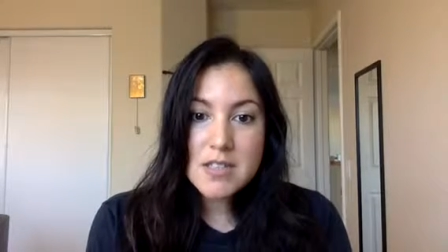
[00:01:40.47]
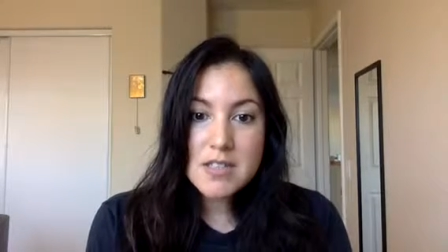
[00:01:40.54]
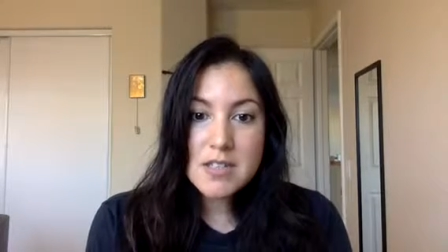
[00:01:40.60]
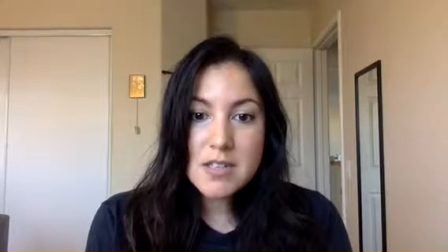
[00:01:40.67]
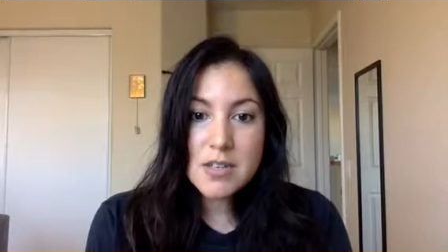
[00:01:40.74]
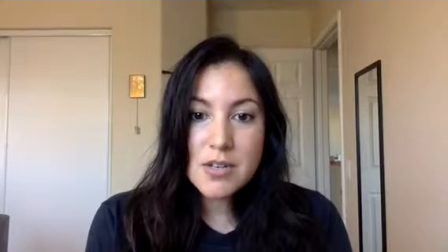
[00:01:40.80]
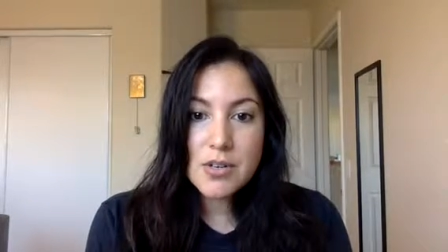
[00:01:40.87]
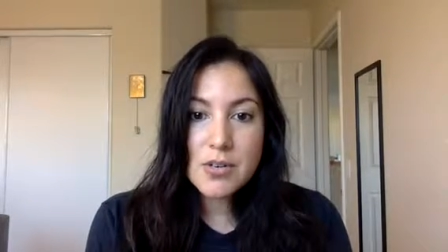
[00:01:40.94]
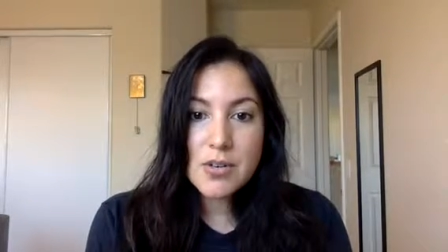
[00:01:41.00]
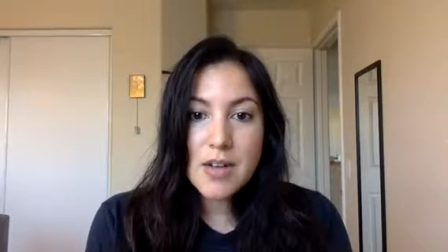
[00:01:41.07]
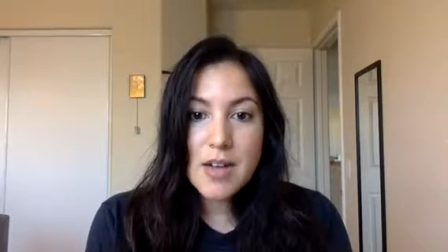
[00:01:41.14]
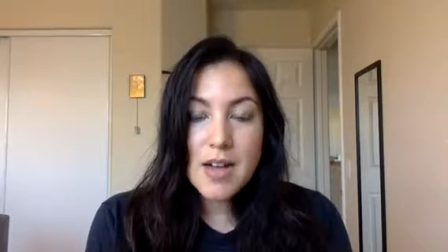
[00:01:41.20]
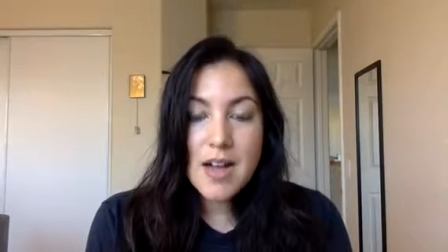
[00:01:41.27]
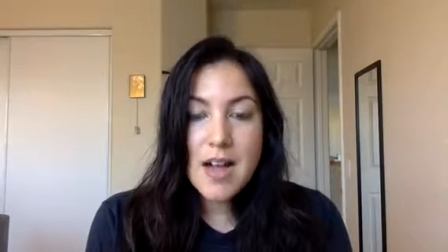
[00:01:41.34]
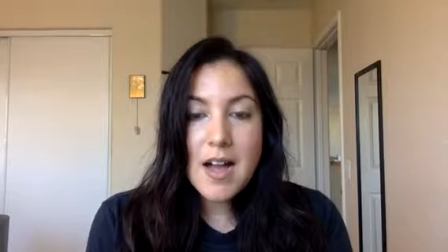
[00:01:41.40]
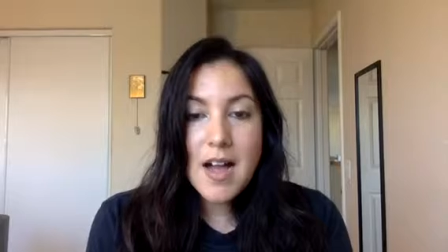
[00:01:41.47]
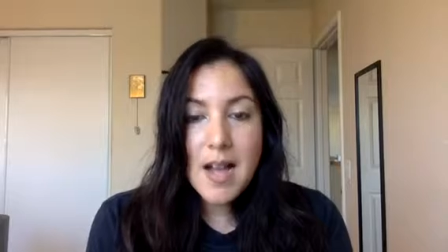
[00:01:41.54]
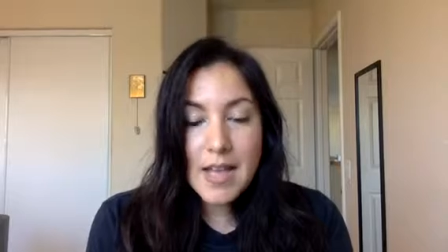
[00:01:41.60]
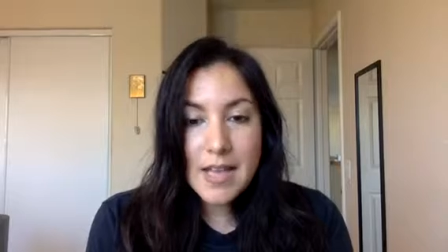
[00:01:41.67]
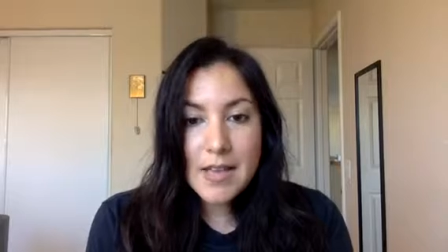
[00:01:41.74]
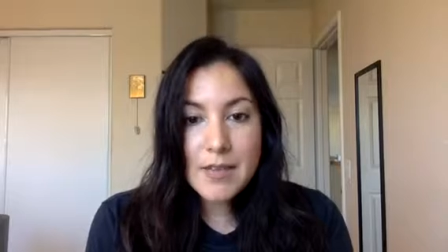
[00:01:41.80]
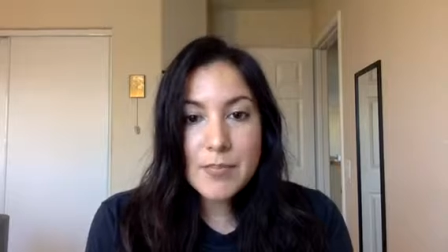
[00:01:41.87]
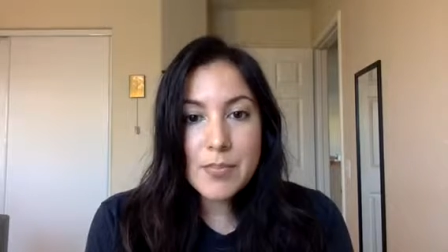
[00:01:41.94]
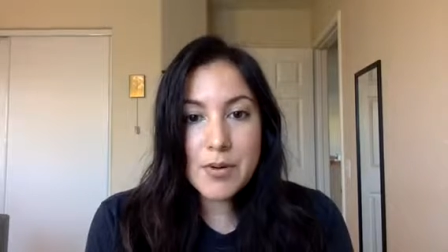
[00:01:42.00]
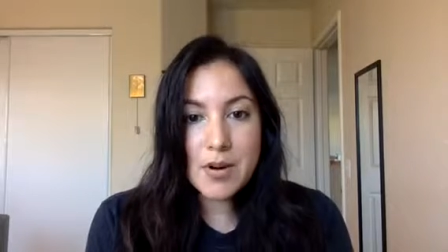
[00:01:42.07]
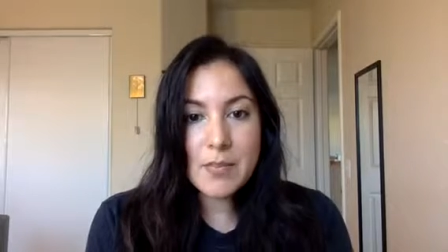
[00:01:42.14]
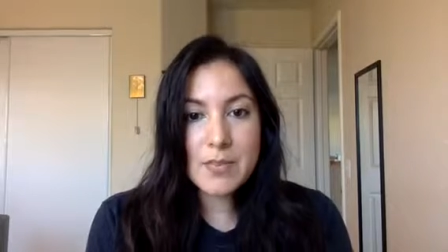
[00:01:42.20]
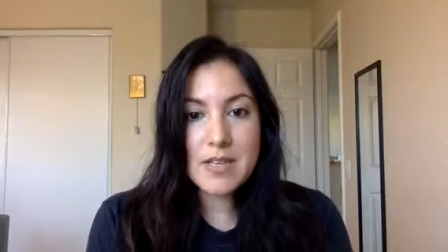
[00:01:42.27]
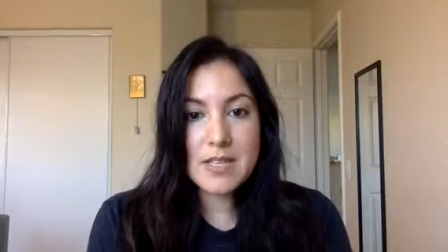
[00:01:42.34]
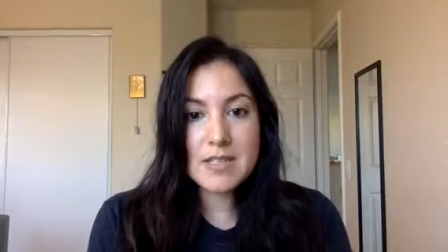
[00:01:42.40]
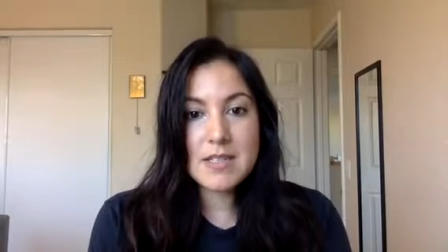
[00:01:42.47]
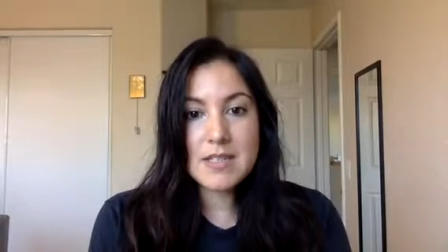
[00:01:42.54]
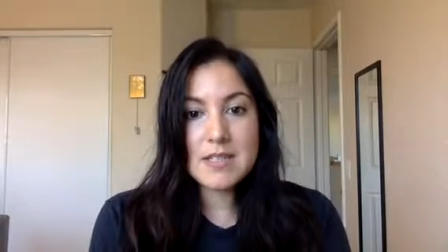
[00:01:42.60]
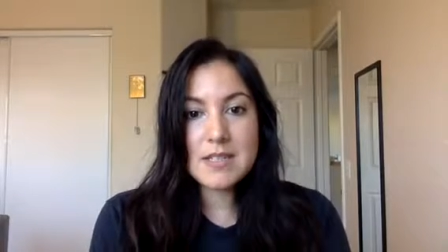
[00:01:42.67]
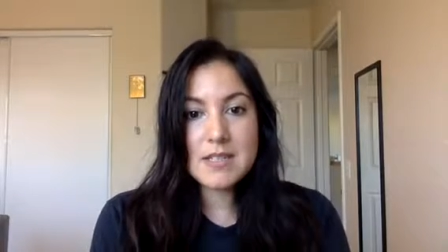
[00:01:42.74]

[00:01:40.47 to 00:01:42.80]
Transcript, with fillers: So I promise